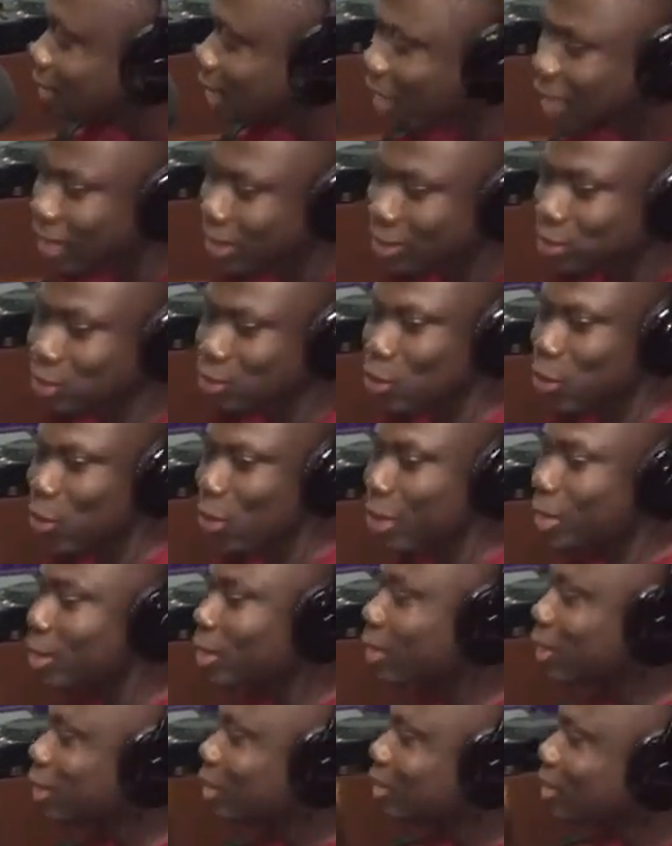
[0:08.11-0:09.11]
I
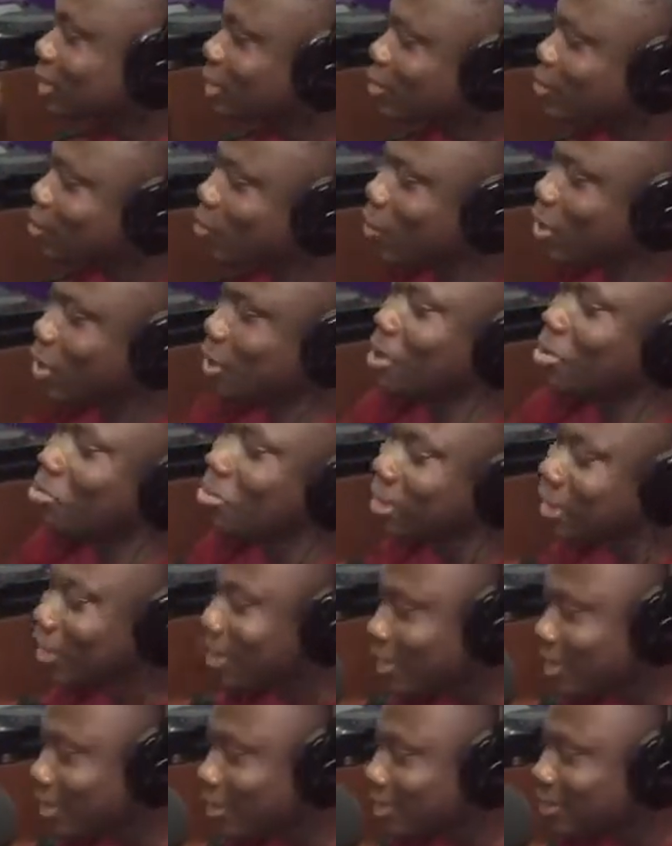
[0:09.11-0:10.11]
enjoy it.
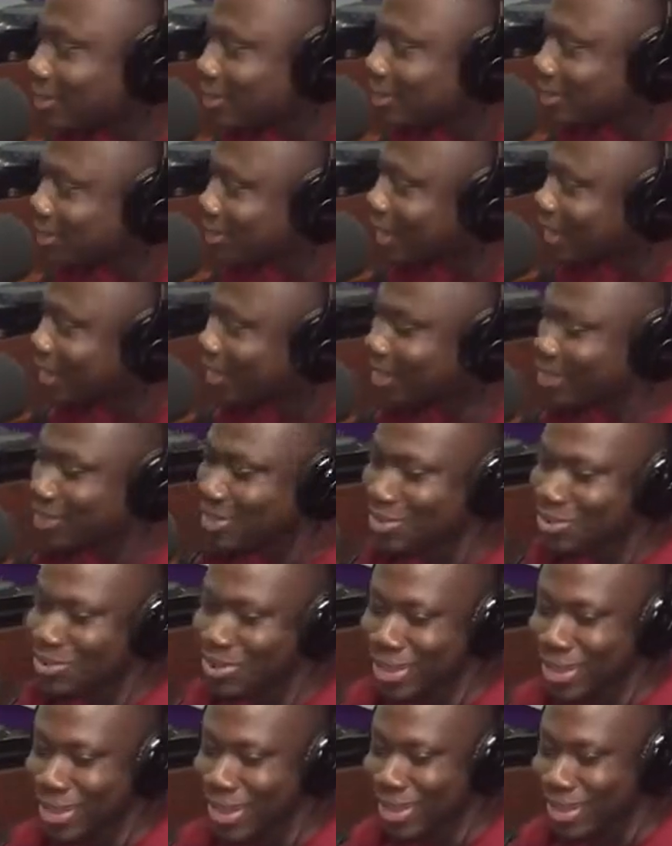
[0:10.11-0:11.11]
Welcome again, Chaka
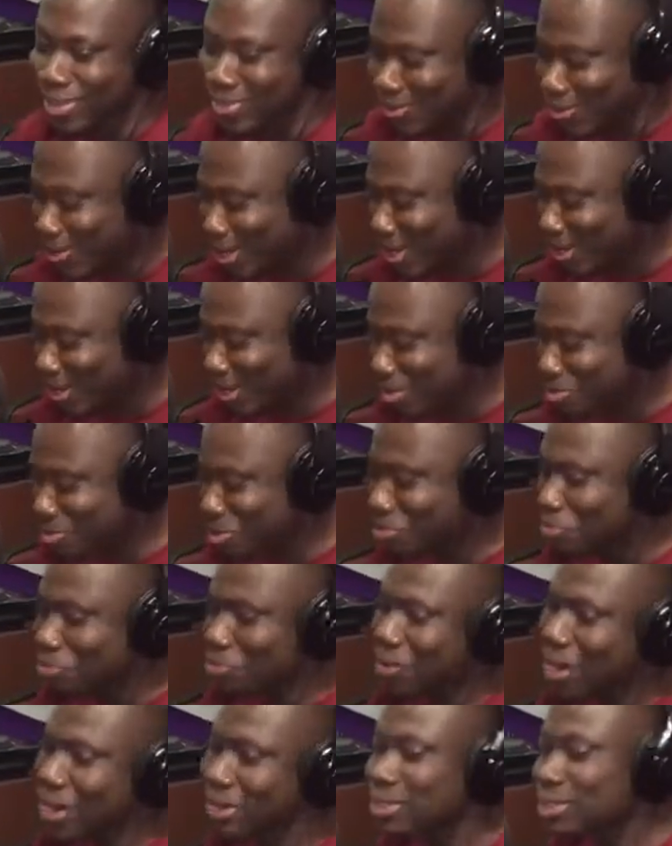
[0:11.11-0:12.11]
New Year. Wow, I'm
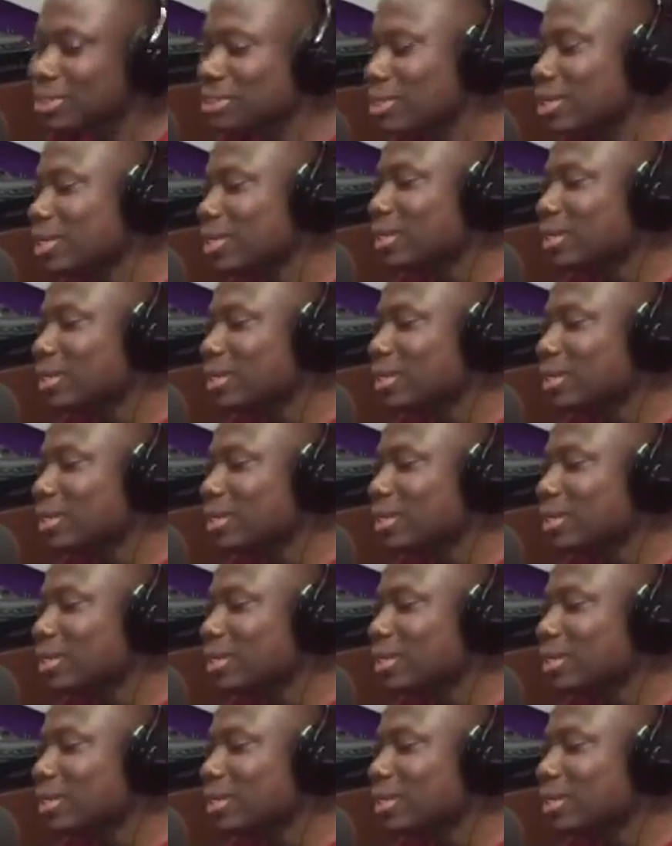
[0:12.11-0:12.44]
impressed.